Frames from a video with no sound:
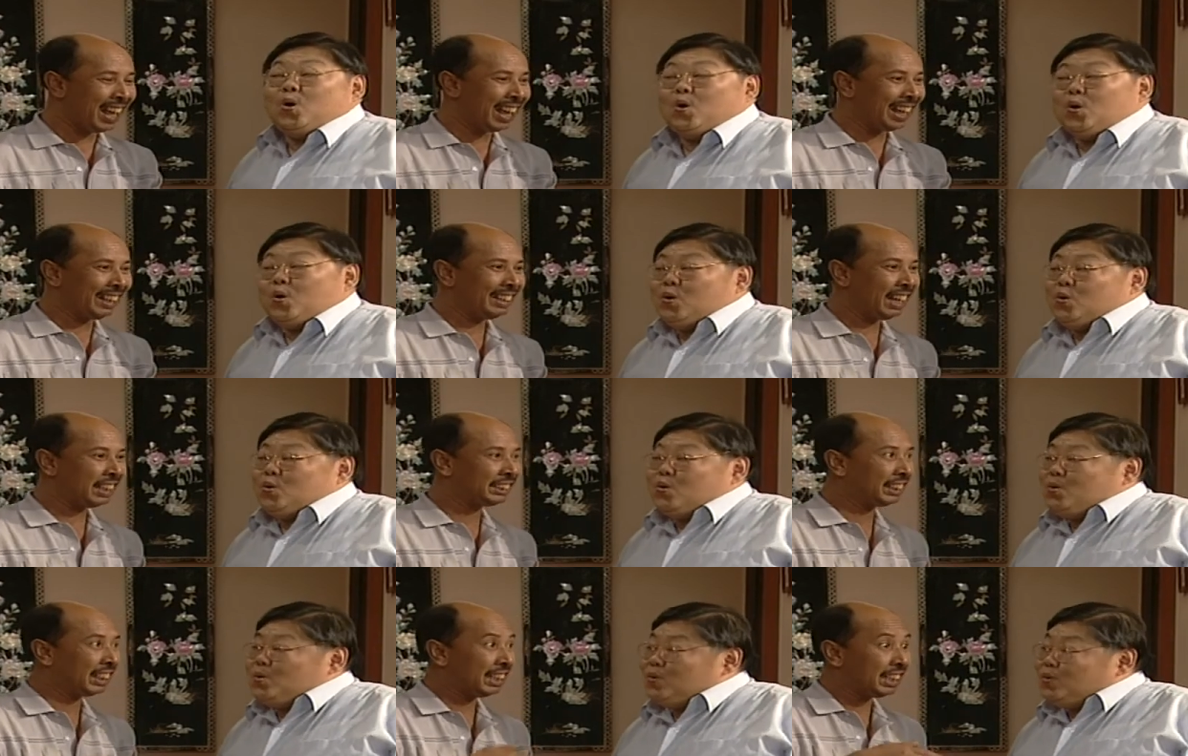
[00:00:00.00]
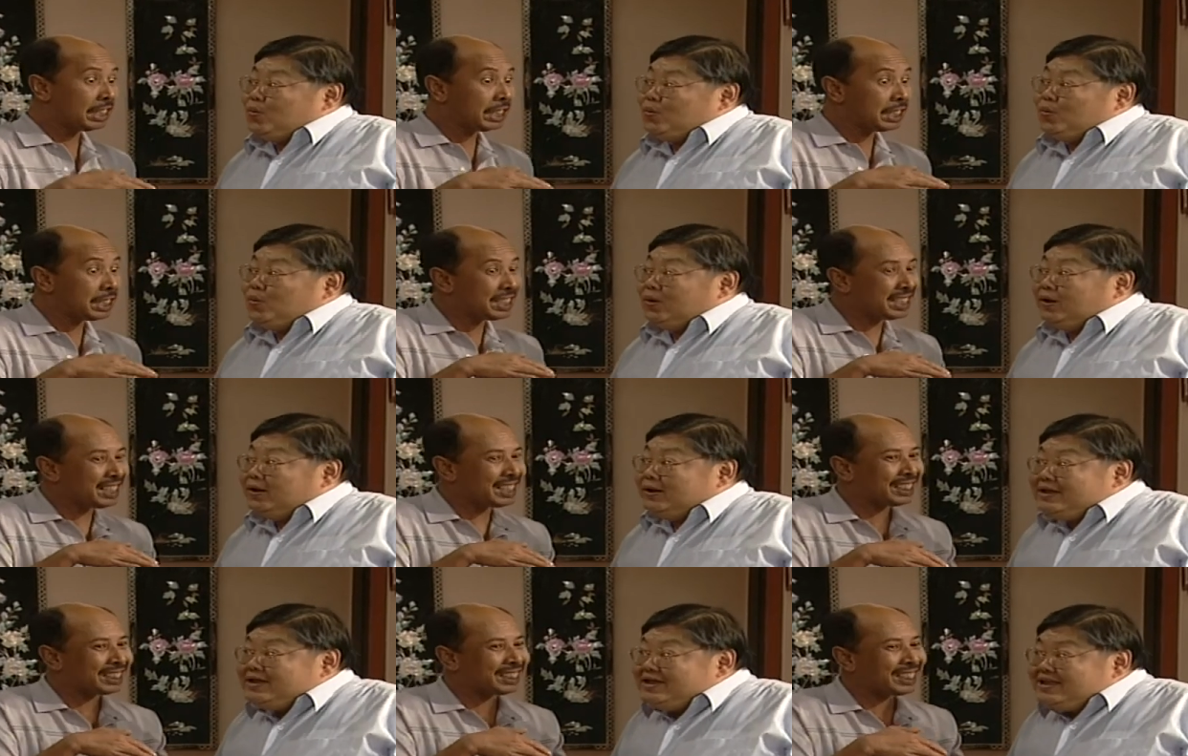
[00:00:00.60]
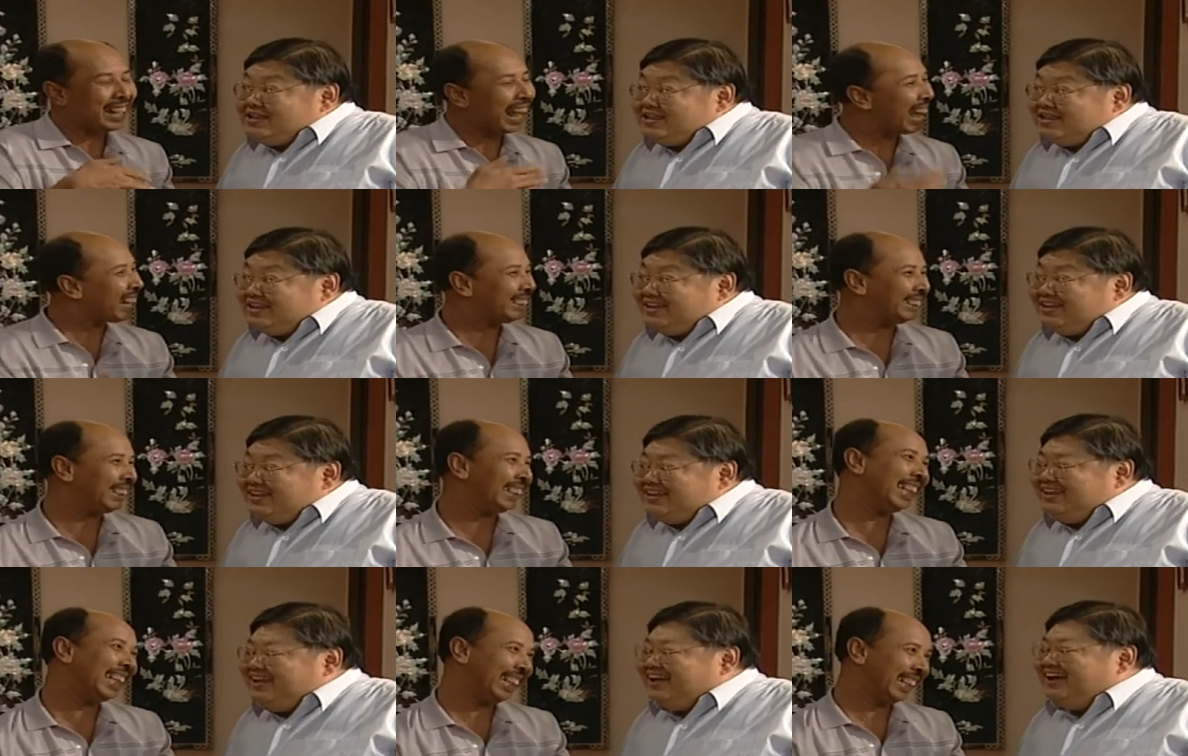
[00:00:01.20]
Speaker 1: There's a slight
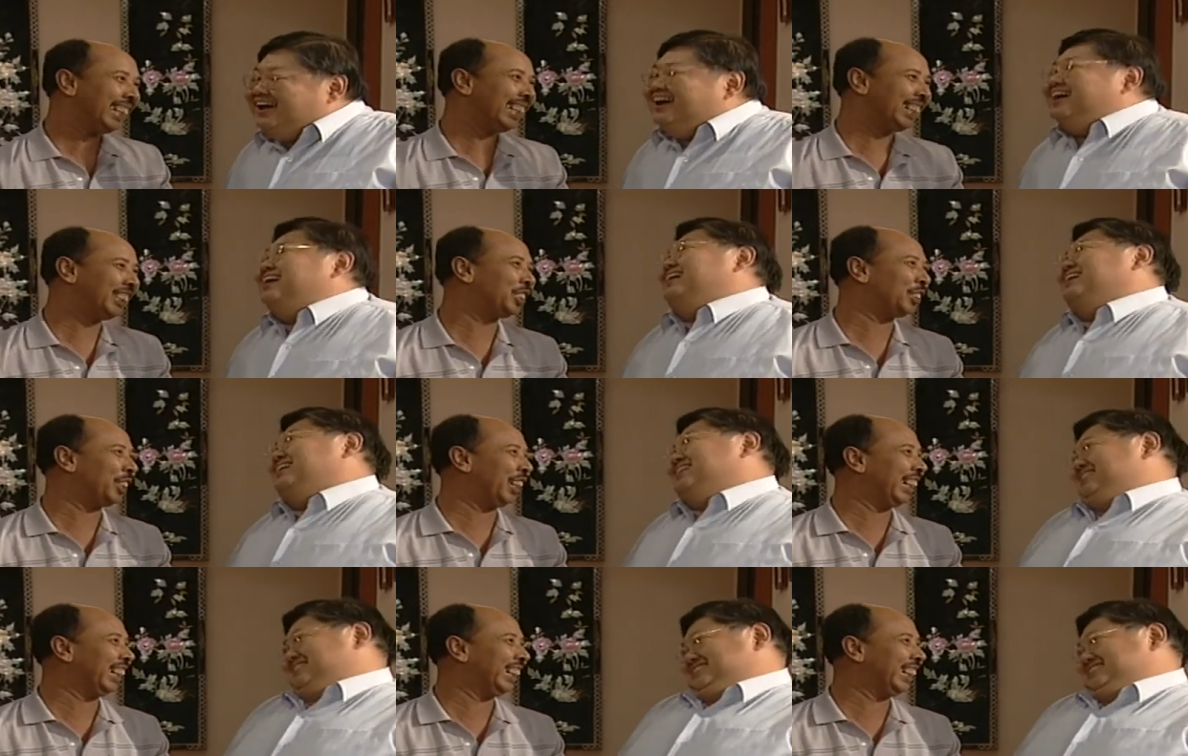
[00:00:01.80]
delay in his training.